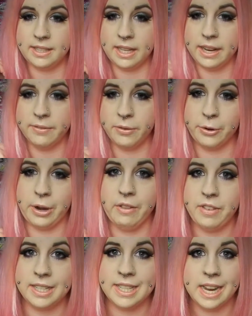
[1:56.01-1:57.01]
They give a great
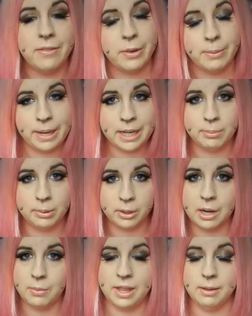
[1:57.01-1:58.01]
effect to every makeup look.
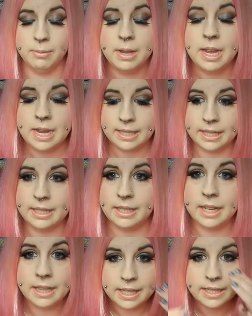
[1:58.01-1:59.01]
I wear them day to
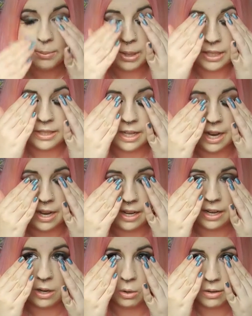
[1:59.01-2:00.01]
day. These ones
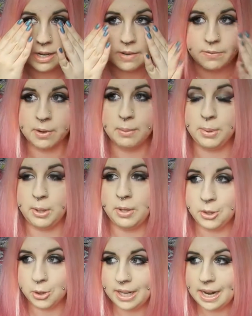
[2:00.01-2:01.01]
I ordered from
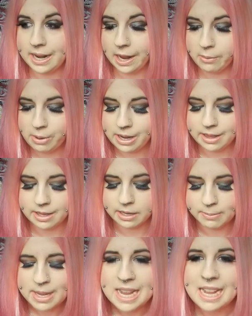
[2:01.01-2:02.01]
Beauty Join, and I wear
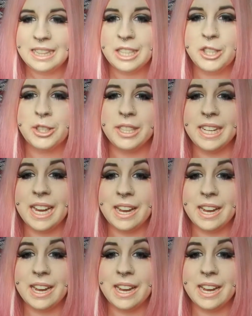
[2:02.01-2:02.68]
them literally